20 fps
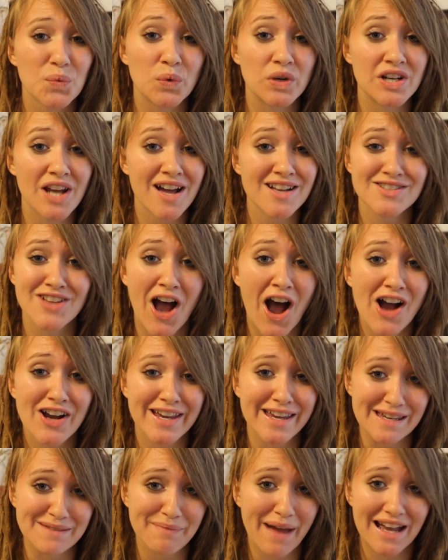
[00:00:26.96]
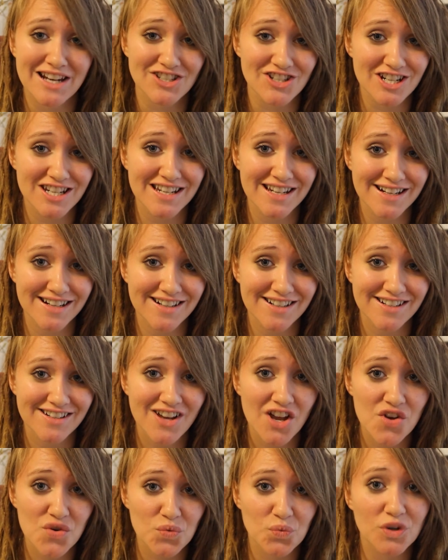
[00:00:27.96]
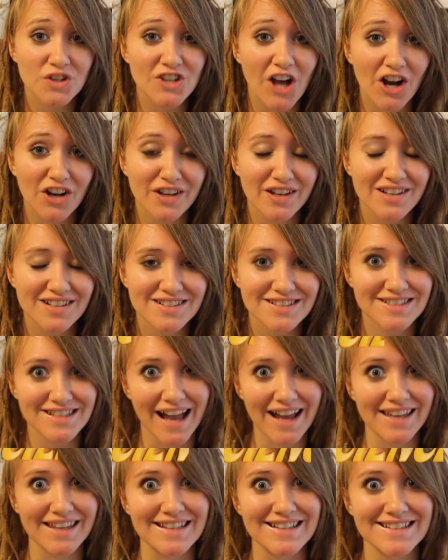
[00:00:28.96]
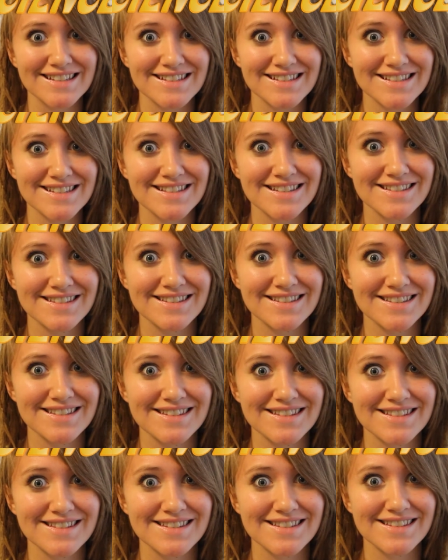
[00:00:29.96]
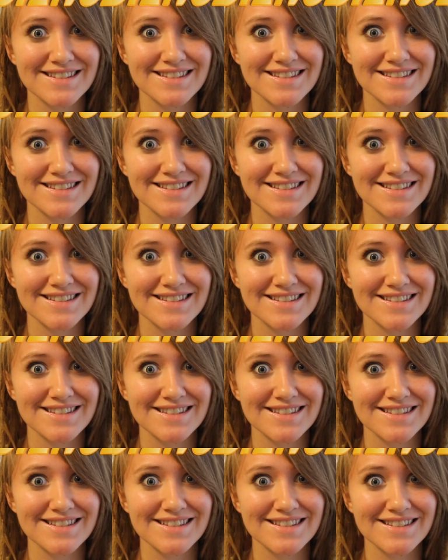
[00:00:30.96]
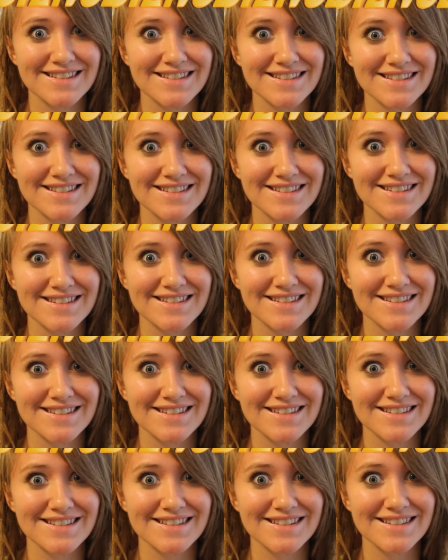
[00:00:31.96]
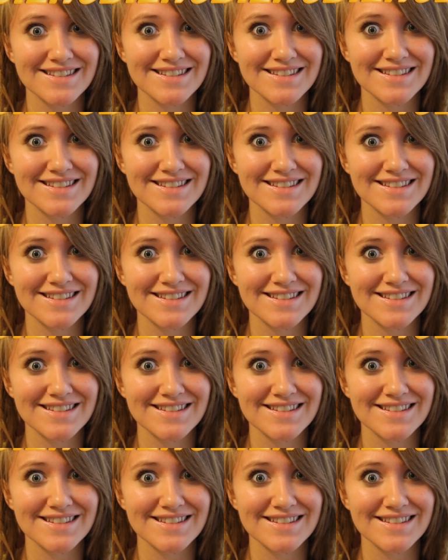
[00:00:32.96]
We're not talking magic here. We're talking science. Ooh, ah.